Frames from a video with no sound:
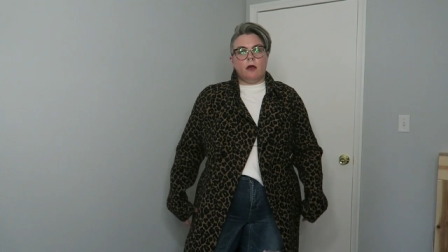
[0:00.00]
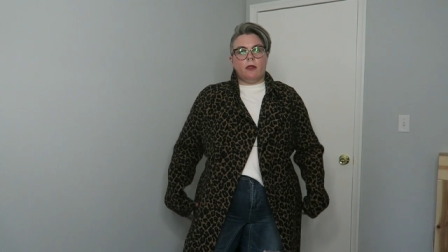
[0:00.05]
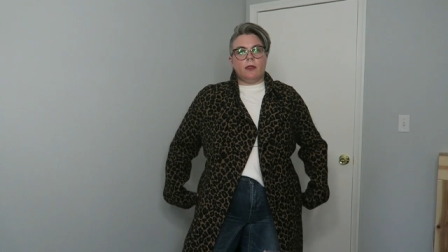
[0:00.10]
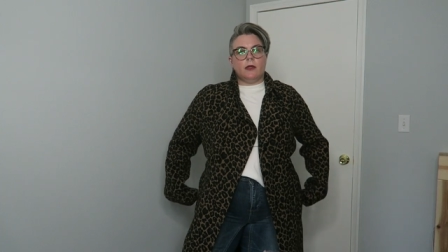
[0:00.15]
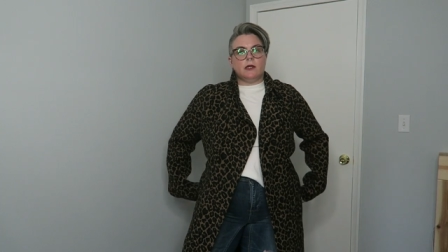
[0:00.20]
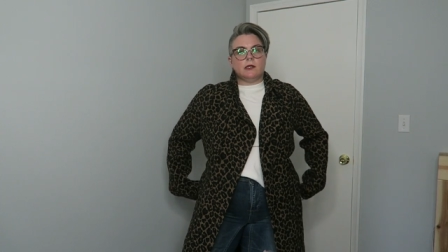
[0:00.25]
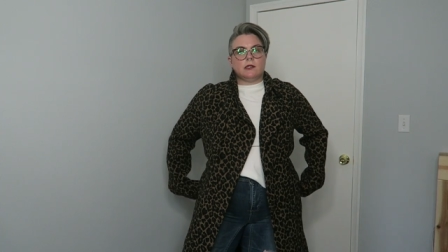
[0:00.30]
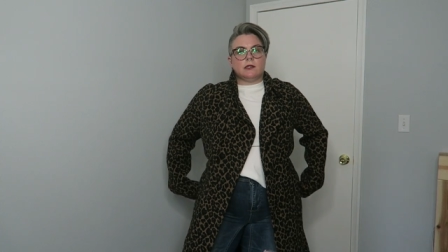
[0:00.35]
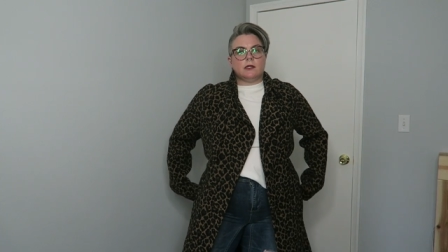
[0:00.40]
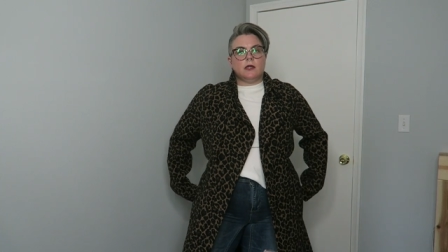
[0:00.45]
about
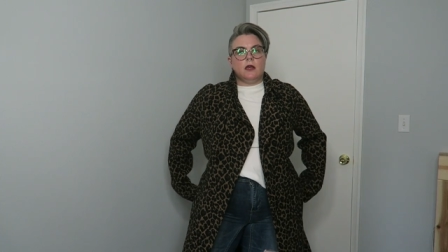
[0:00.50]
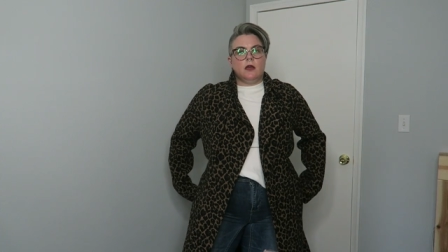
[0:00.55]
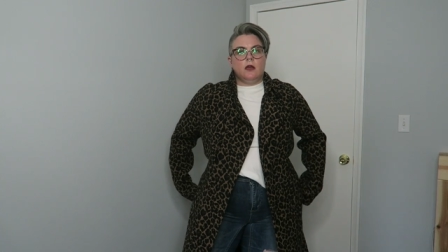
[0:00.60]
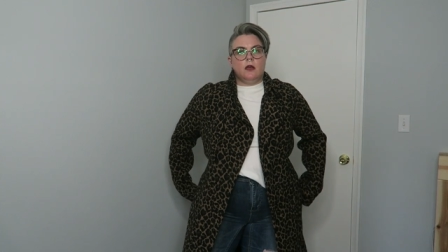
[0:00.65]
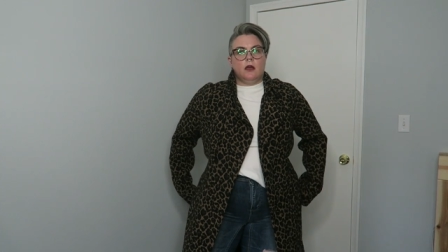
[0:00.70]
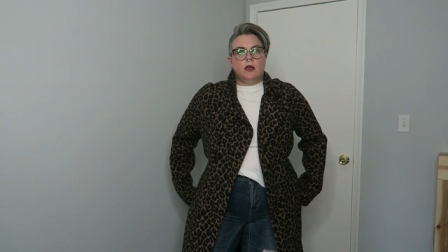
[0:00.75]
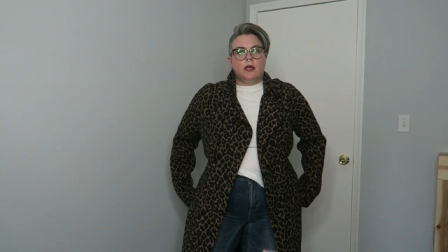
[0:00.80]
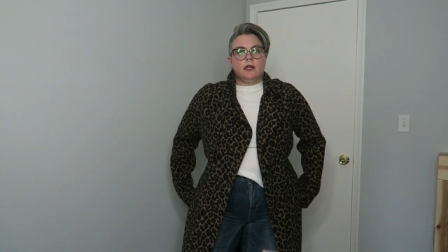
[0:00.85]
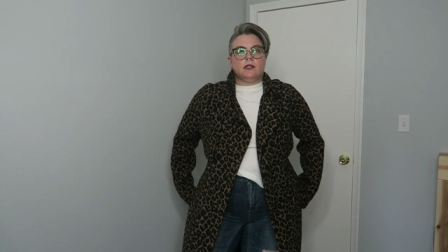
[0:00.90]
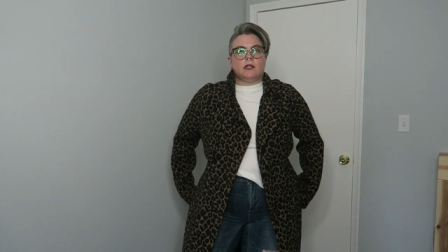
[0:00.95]
this
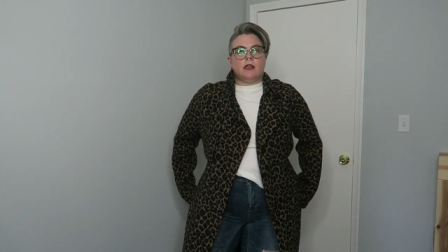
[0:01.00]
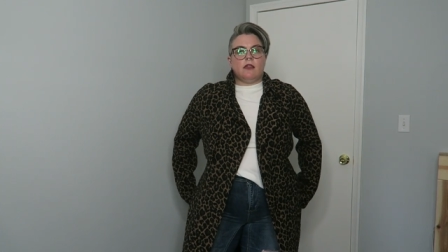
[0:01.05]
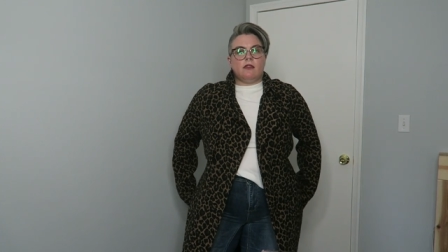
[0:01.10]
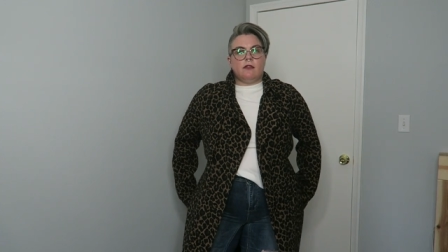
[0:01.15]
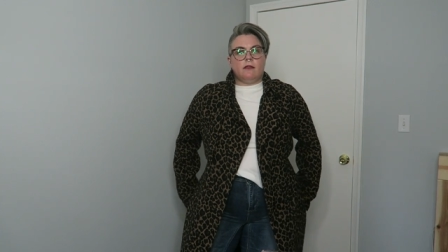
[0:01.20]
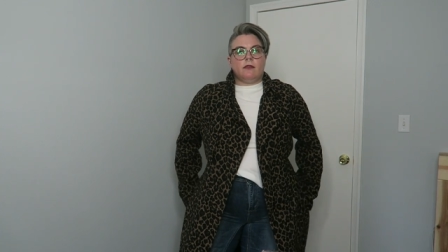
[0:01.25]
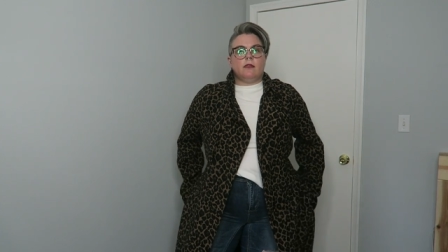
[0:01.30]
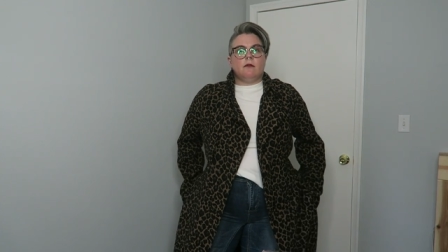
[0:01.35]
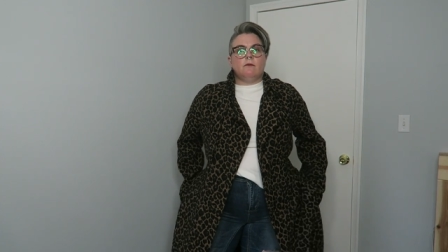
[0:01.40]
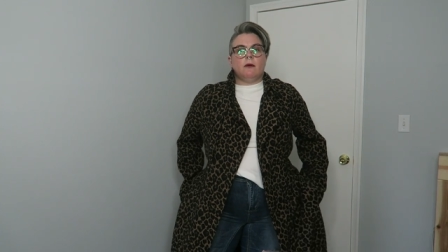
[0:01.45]
is I
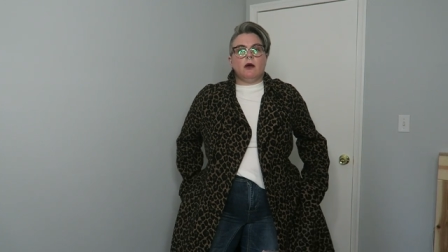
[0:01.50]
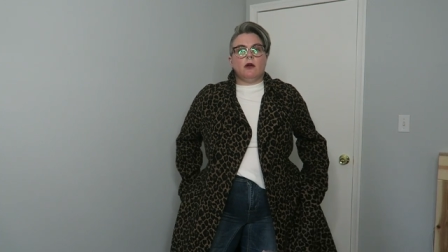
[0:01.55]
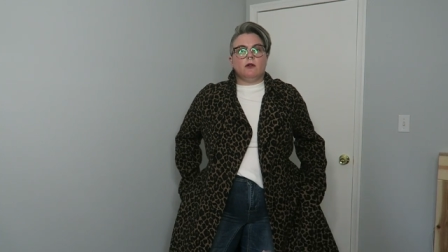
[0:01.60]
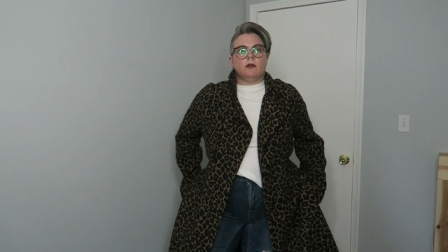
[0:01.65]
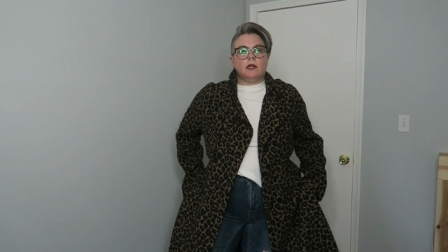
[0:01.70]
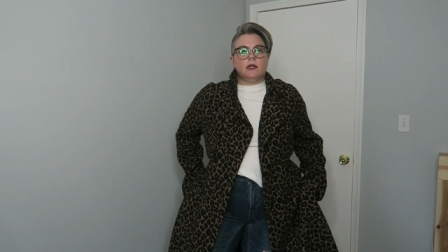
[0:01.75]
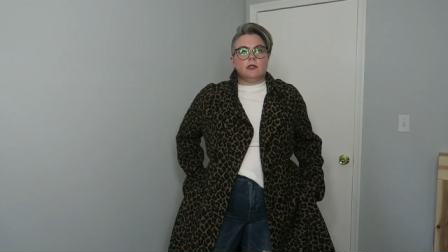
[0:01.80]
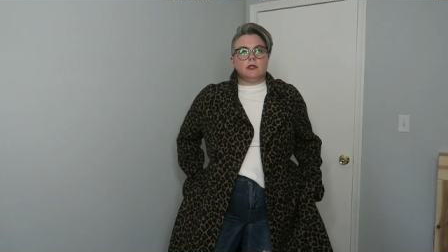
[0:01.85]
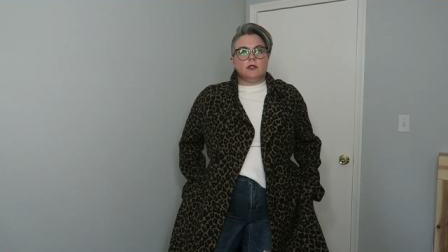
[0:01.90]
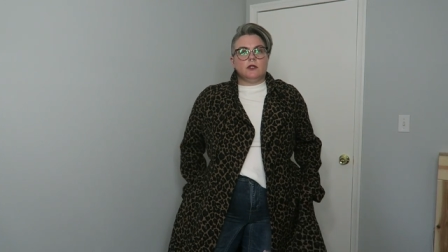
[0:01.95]
think the
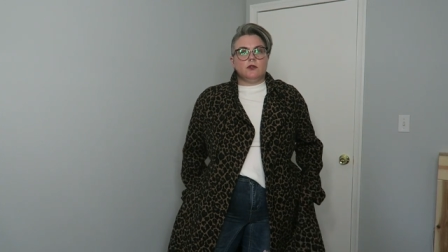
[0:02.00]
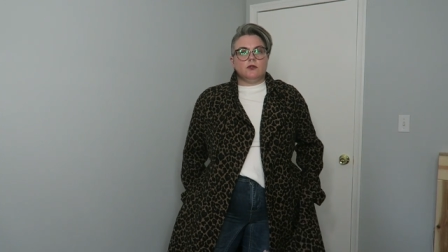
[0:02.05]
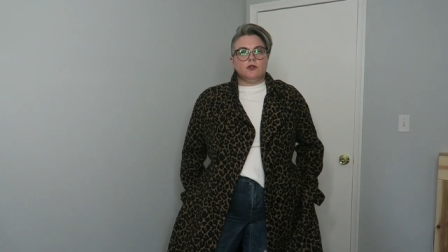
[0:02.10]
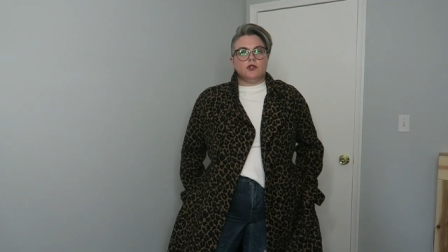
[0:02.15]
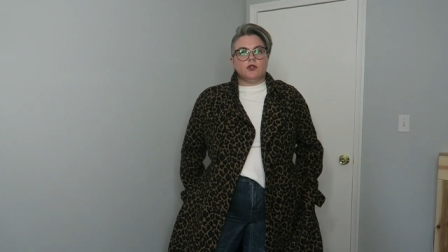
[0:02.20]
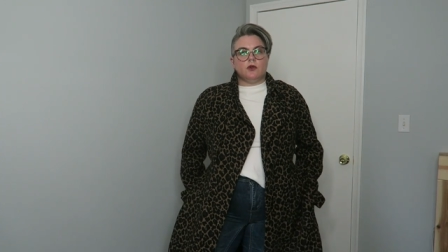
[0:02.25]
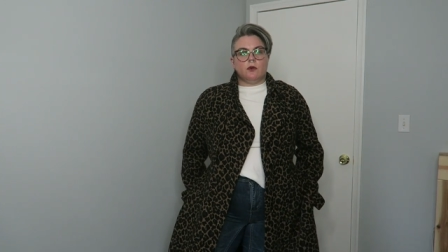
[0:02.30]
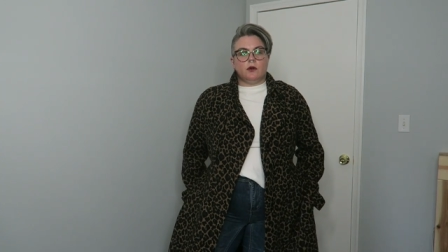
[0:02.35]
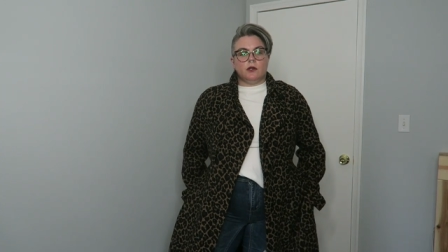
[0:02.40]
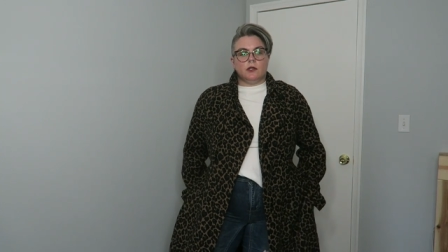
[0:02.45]
belt is too
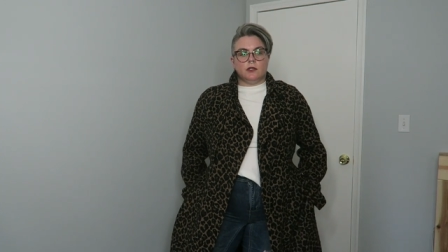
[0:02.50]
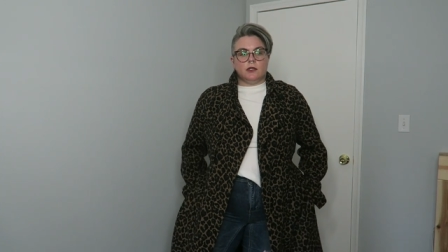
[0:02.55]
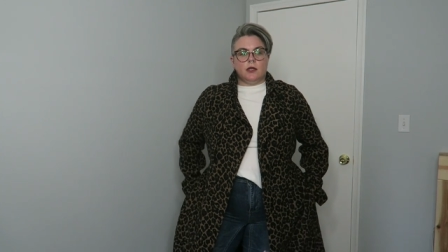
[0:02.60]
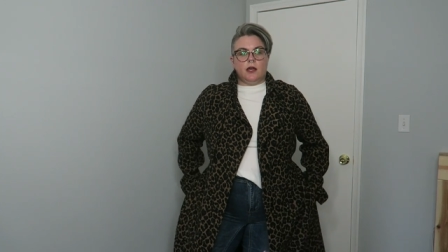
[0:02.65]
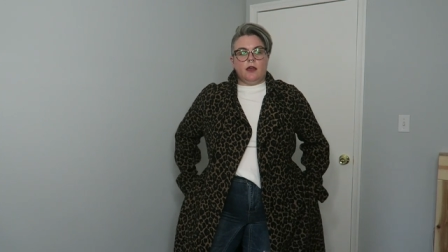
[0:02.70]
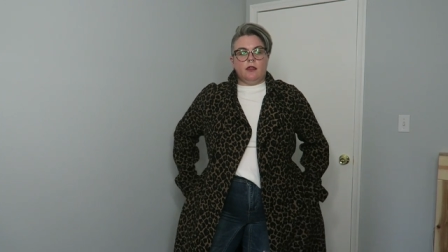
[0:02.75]
short.